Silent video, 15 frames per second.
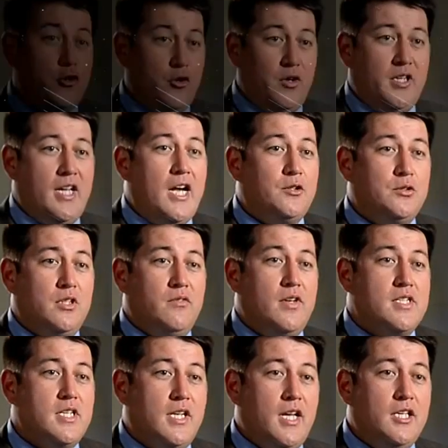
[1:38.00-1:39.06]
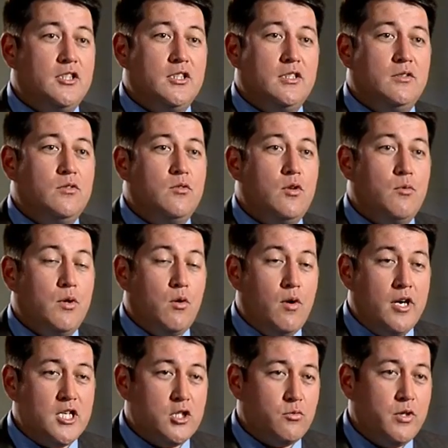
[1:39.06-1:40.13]
during the actual investigation, it
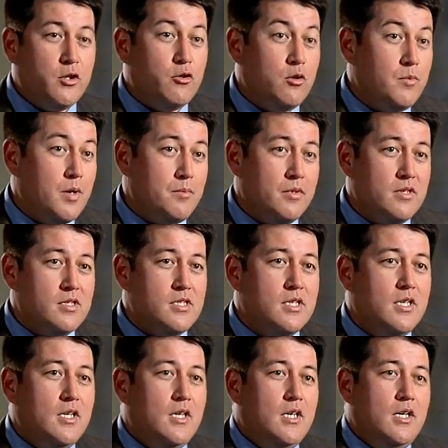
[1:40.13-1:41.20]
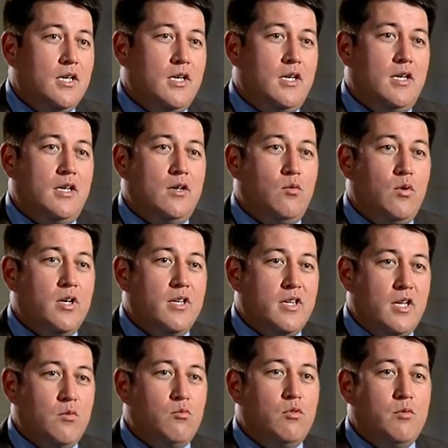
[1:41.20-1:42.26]
requires 3 crew members. One of
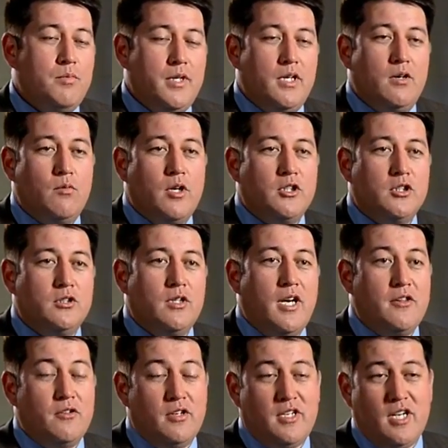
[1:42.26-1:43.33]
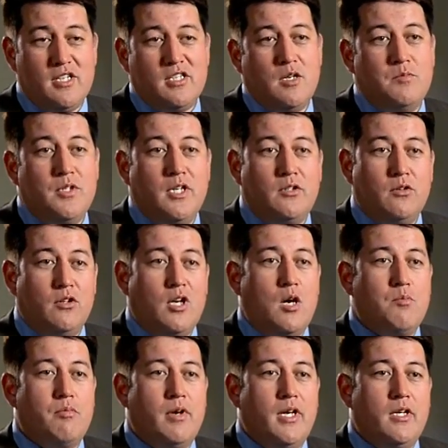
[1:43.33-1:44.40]
them will be a Russian, either a test subject or an
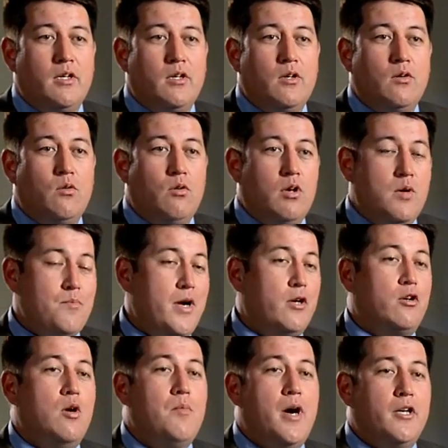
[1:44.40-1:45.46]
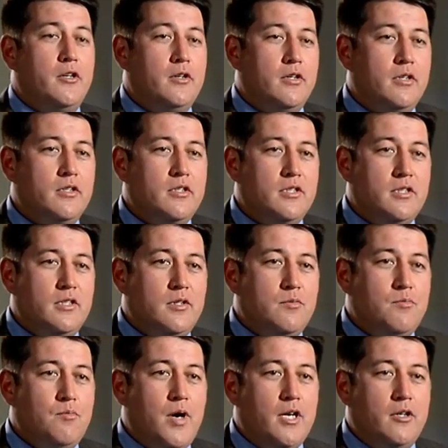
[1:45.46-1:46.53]
operator or a medical monitor to
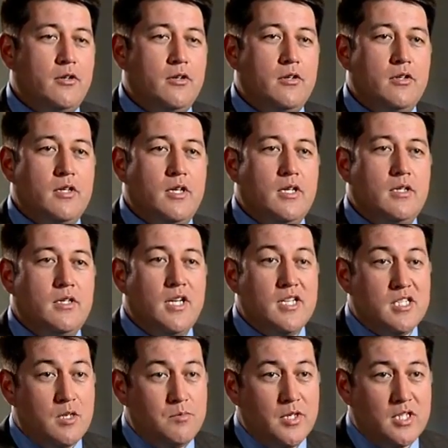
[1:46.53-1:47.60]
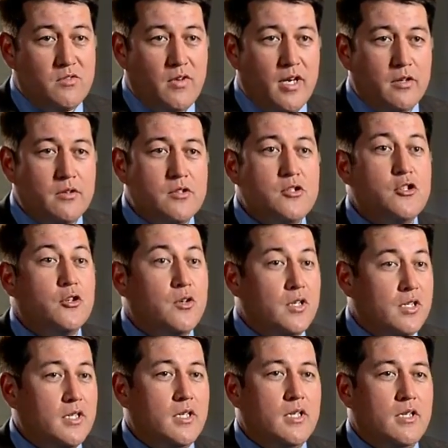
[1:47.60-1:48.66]
monitor the test subject's vitals
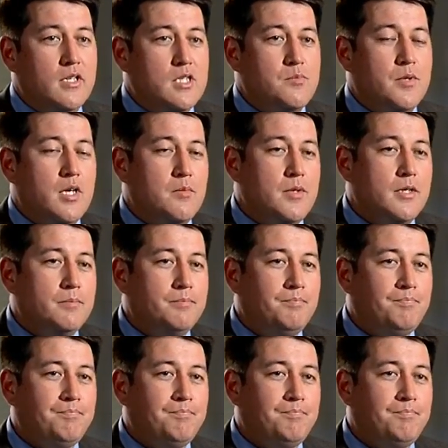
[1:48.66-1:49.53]
during the experiment.